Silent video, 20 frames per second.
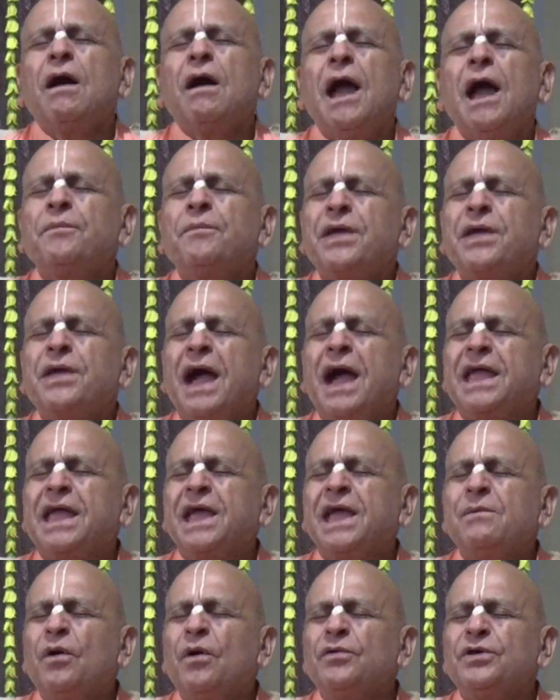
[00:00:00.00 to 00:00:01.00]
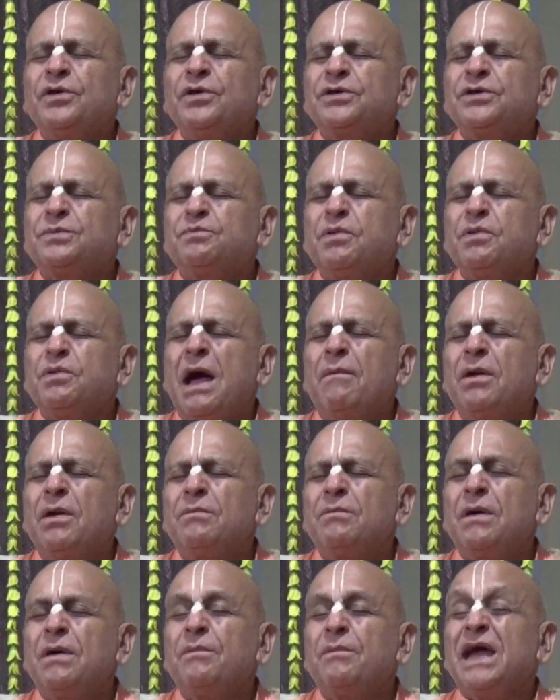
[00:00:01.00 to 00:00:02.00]
I'm talking about this
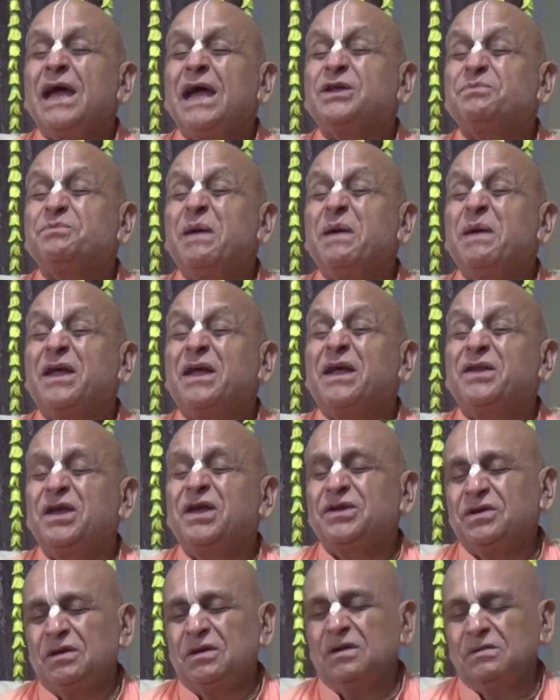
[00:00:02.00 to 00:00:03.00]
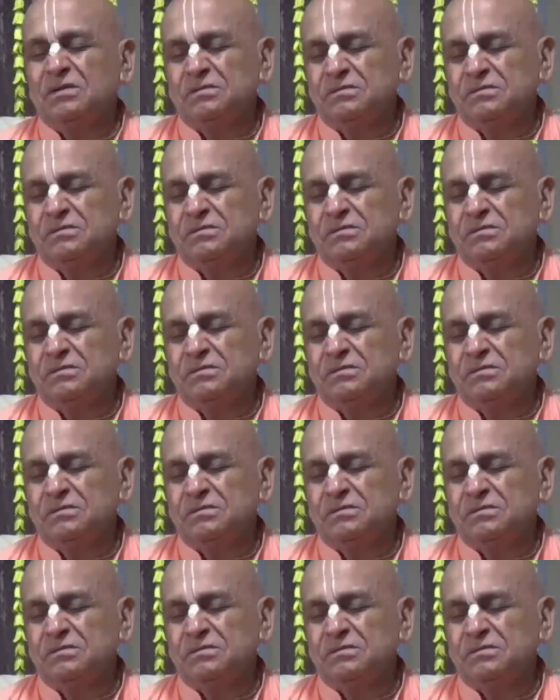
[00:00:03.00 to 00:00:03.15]
problem of expectation.